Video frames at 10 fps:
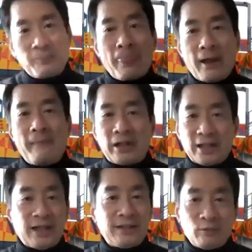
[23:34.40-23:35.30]
But
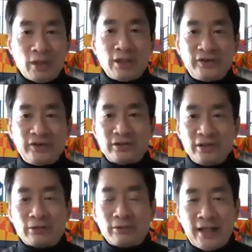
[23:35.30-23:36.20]
again, it was, you
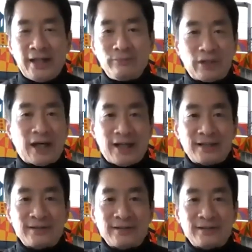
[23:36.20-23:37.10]
know, aimed
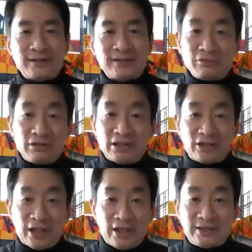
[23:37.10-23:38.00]
at the
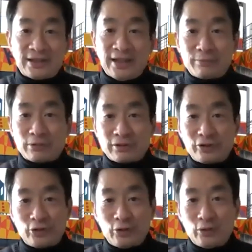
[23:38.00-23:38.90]
Chinese laborers
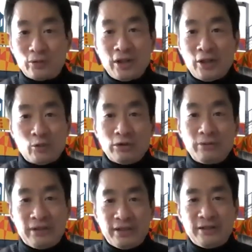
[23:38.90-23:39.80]
who would
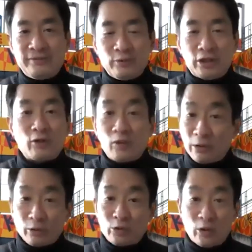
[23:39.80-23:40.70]
be, you know, quote
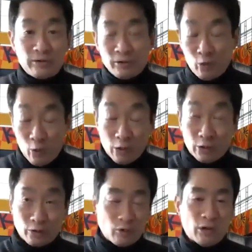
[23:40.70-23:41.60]

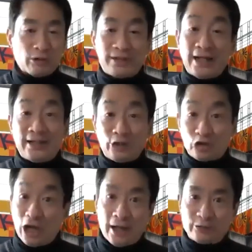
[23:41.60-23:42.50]
unquote, taking
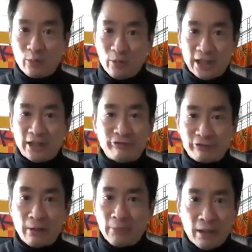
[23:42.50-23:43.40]
jobs away
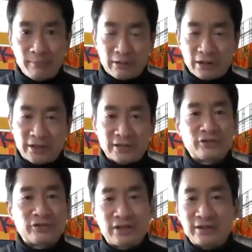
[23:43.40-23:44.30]
from
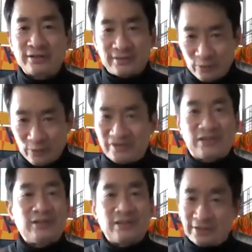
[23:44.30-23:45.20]
Americans, as we've seen
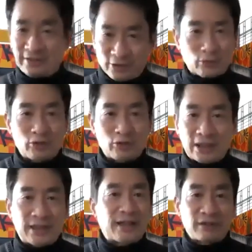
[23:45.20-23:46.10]
this discourse played
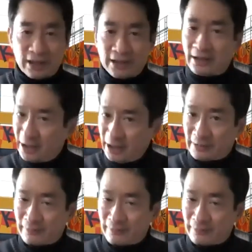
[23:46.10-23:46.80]
out again and again,